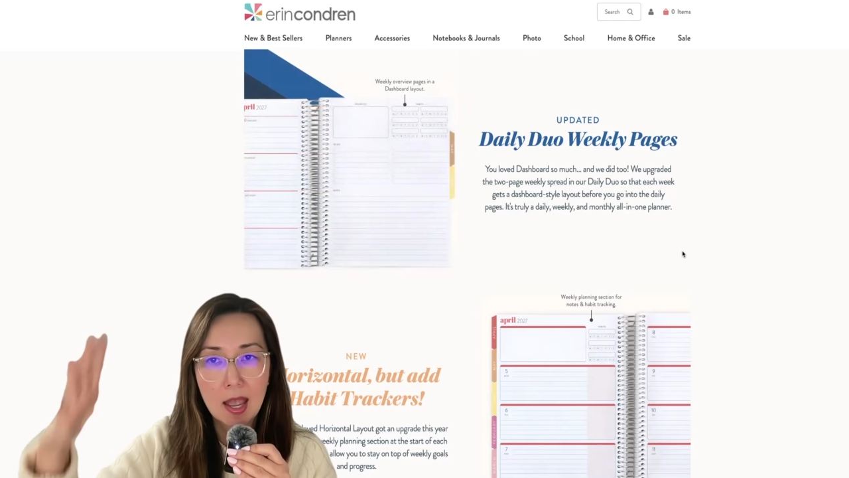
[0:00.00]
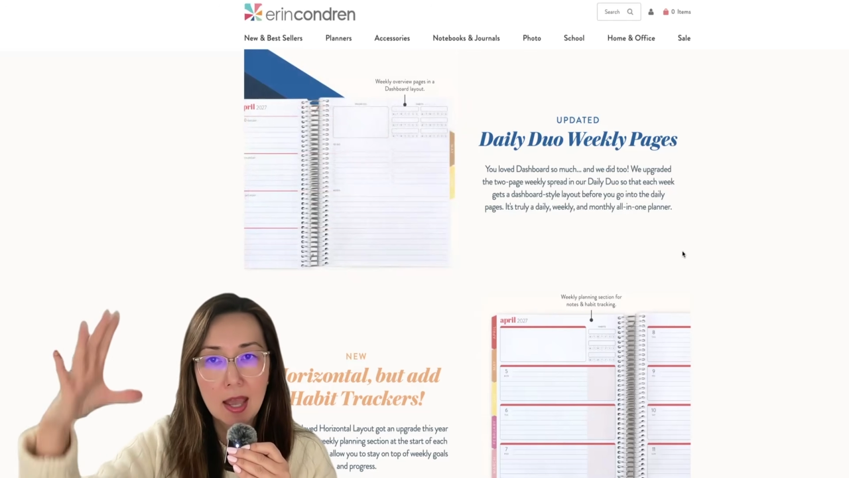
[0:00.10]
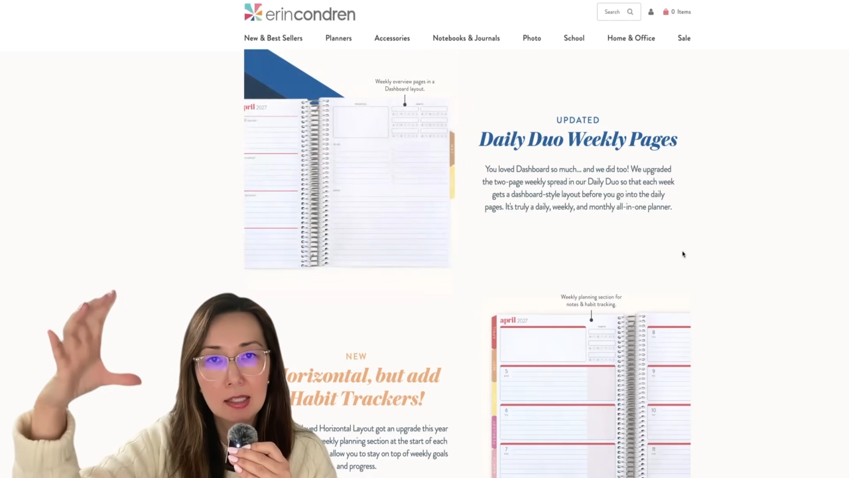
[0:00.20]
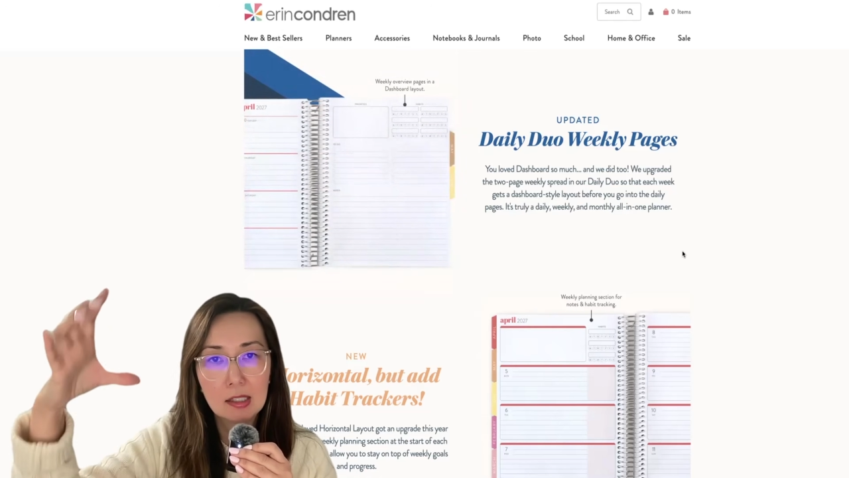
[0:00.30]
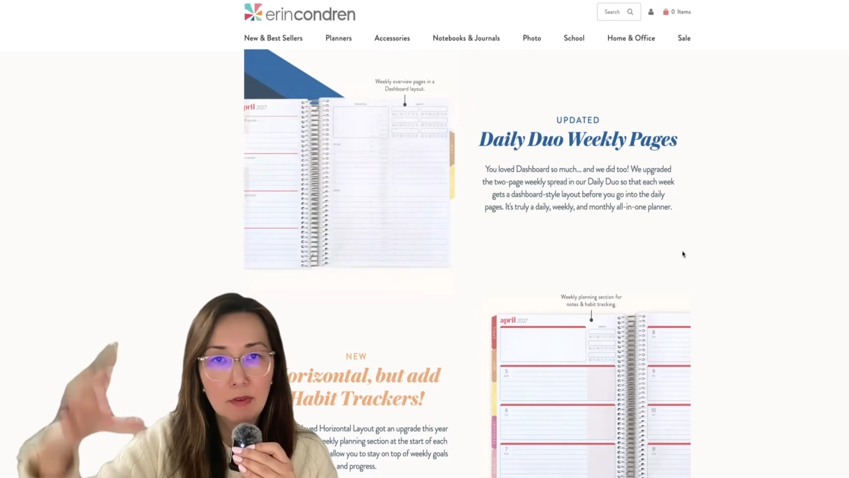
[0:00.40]

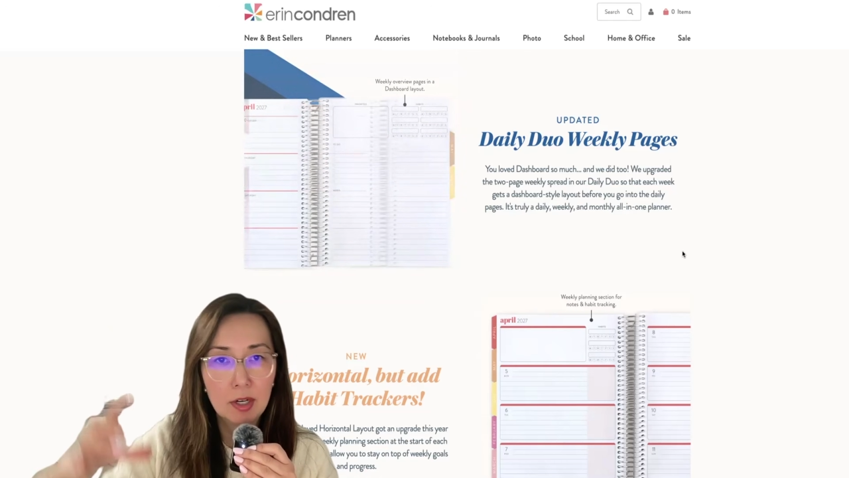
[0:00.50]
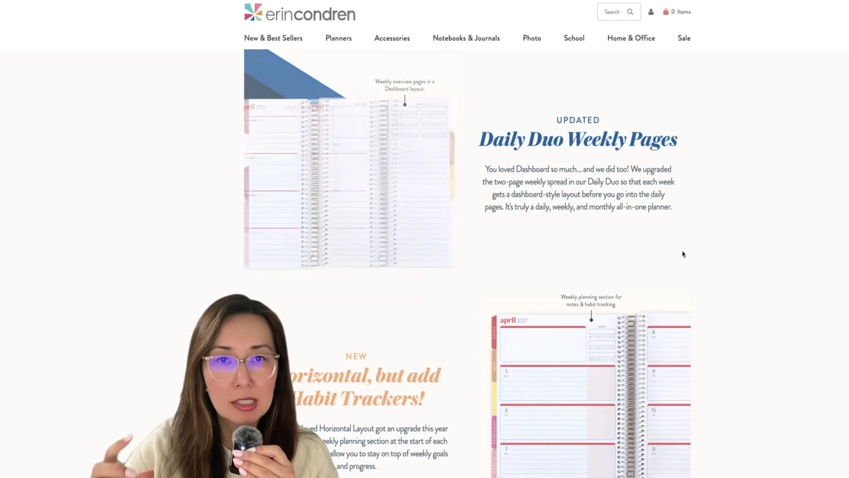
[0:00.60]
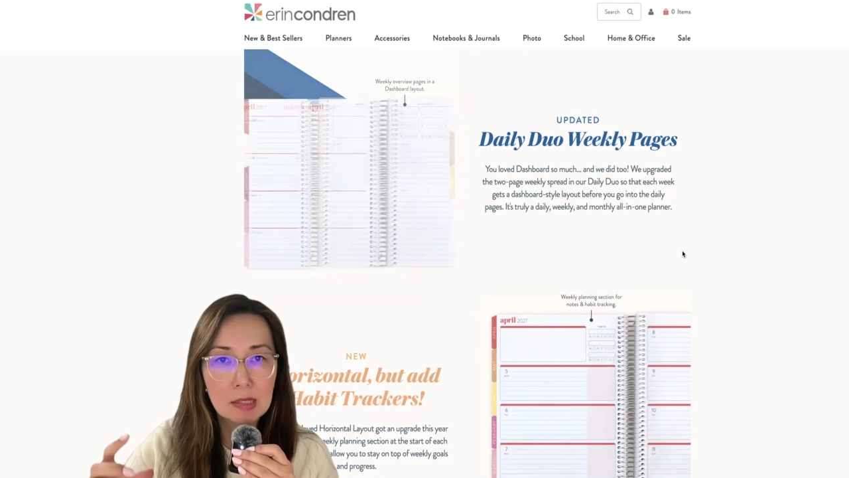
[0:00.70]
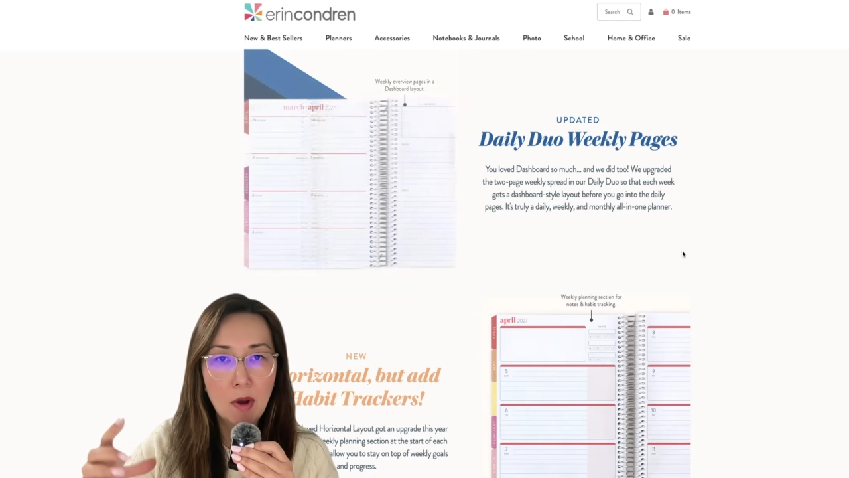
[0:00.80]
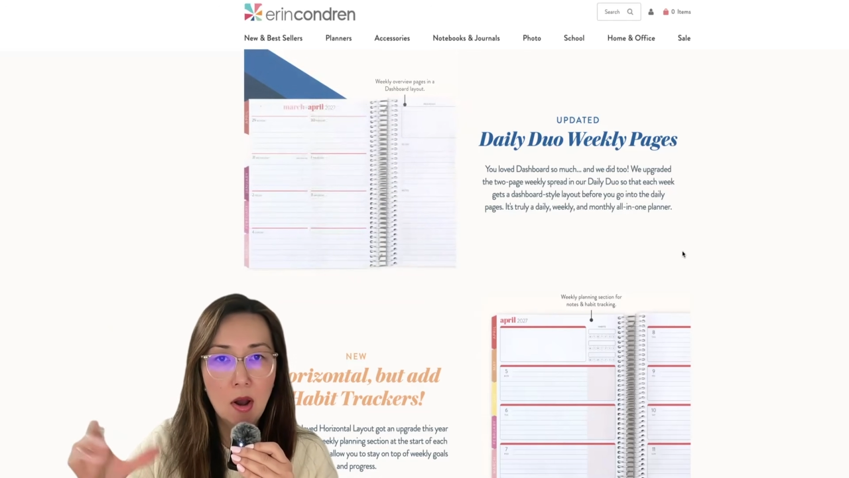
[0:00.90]
and it's very
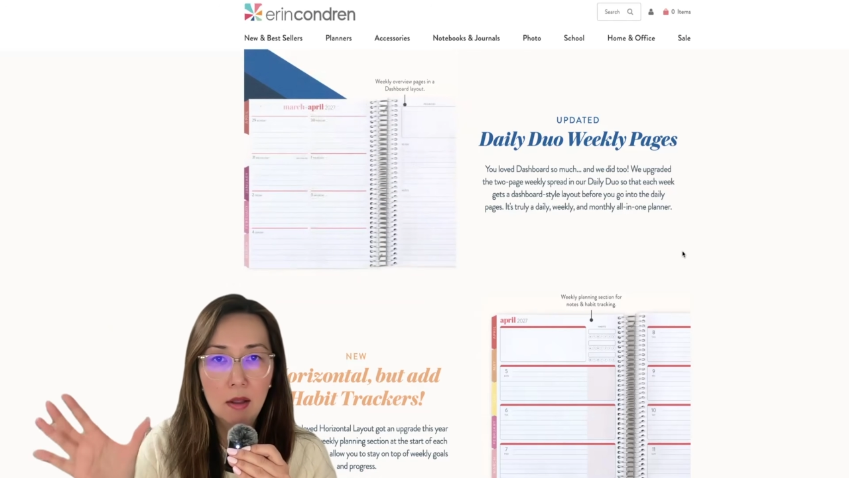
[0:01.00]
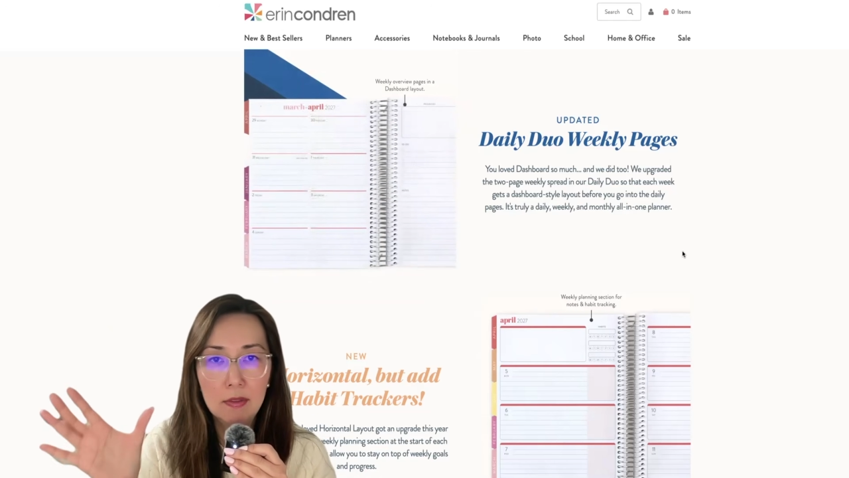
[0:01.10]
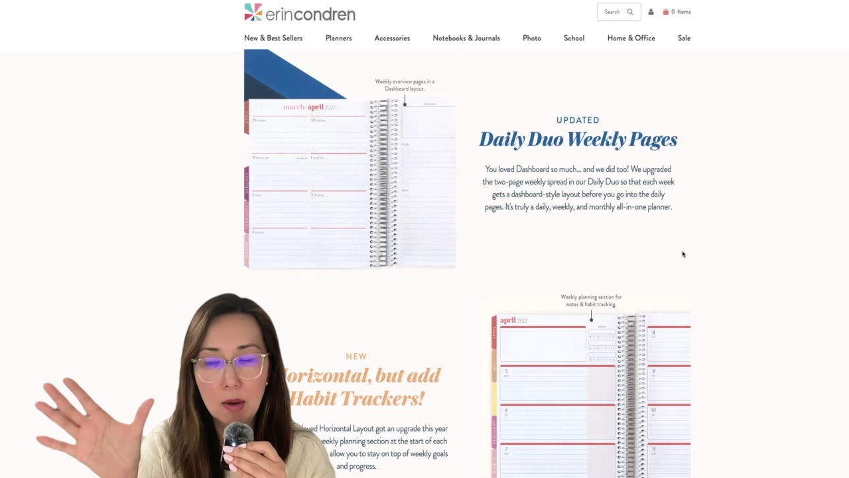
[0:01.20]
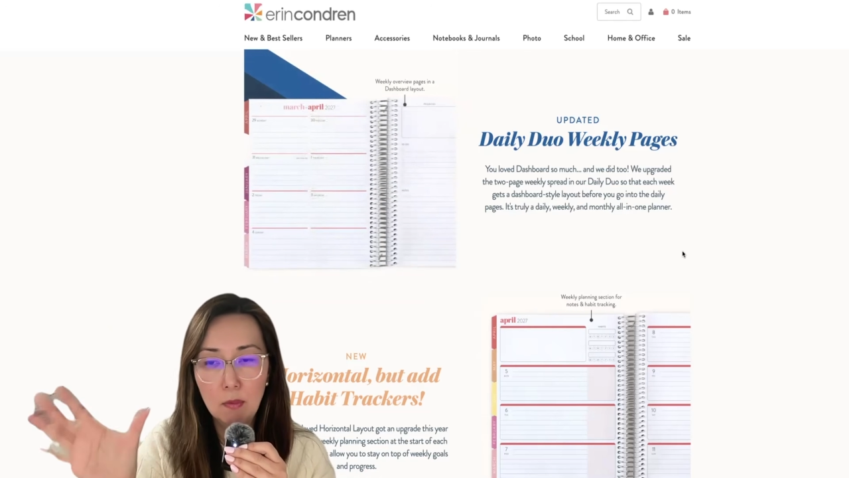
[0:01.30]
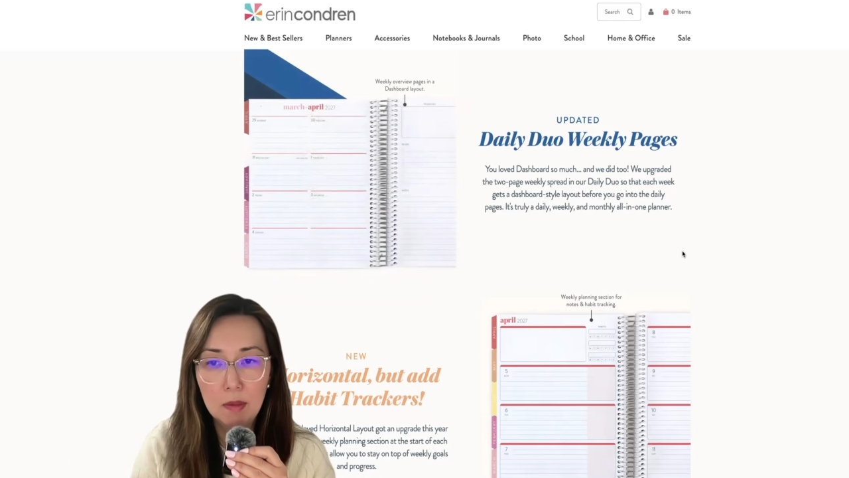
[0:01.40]
small on
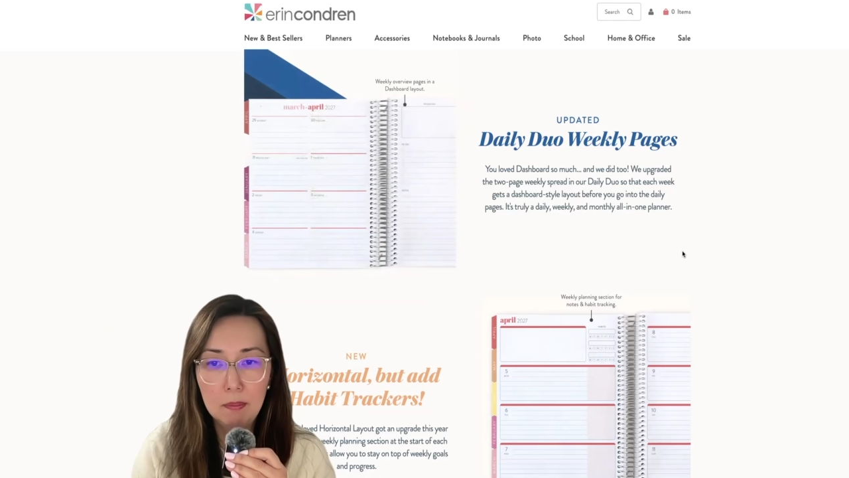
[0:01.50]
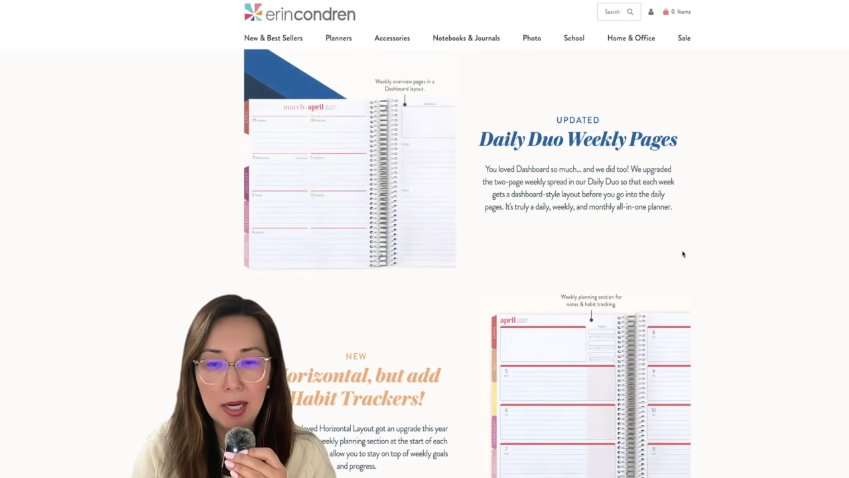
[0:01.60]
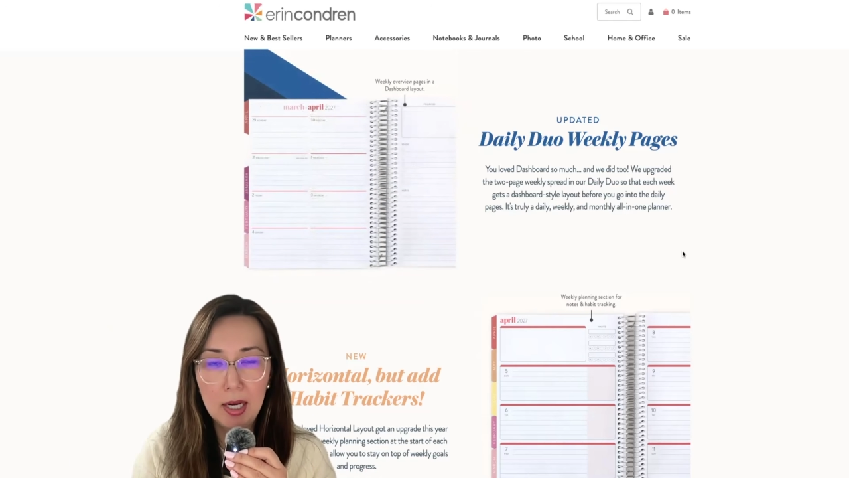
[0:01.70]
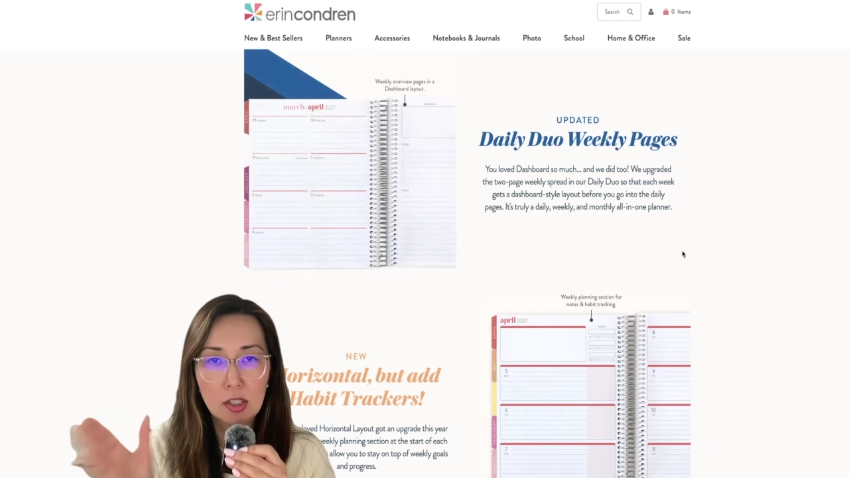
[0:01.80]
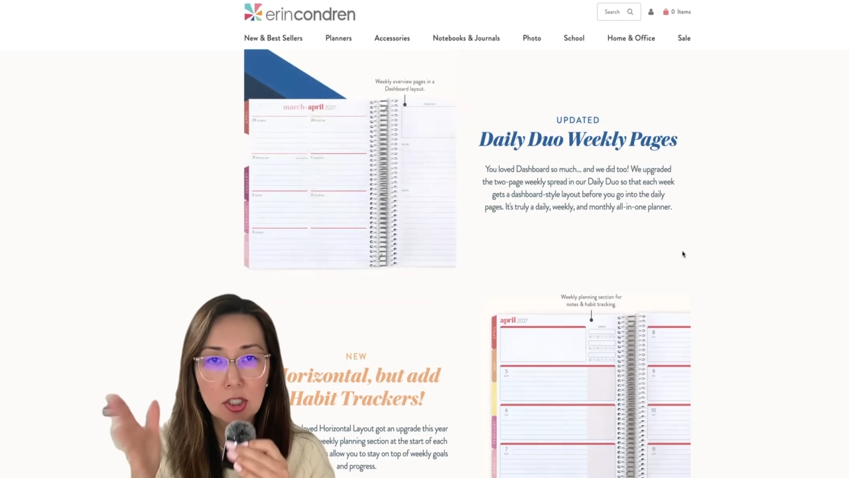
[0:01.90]
that one page,